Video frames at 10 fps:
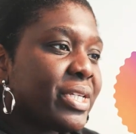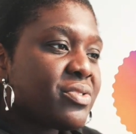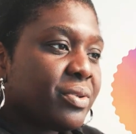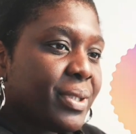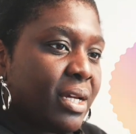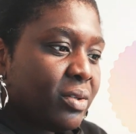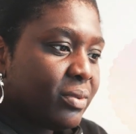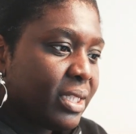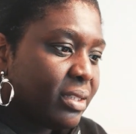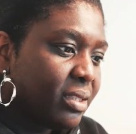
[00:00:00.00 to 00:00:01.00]
weeks from
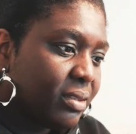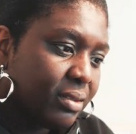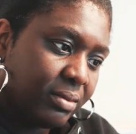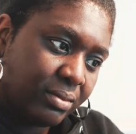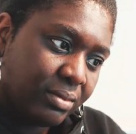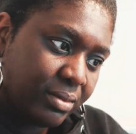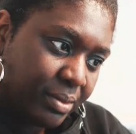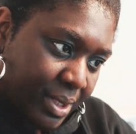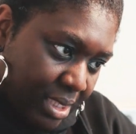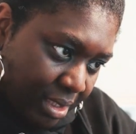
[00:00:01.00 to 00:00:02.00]
now, I think.
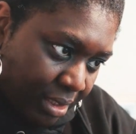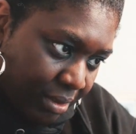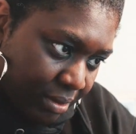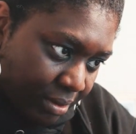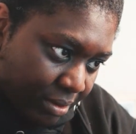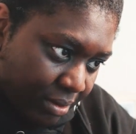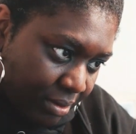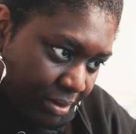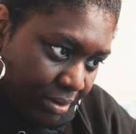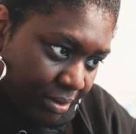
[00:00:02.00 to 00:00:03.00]
Let me see.
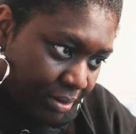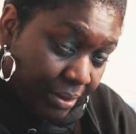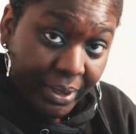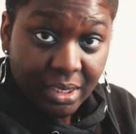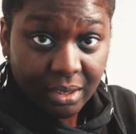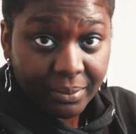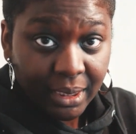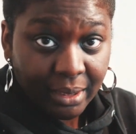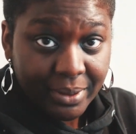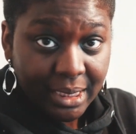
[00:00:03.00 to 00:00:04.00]
Let me check my
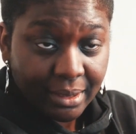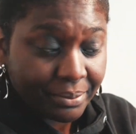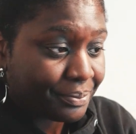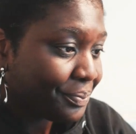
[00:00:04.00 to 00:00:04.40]
laptop.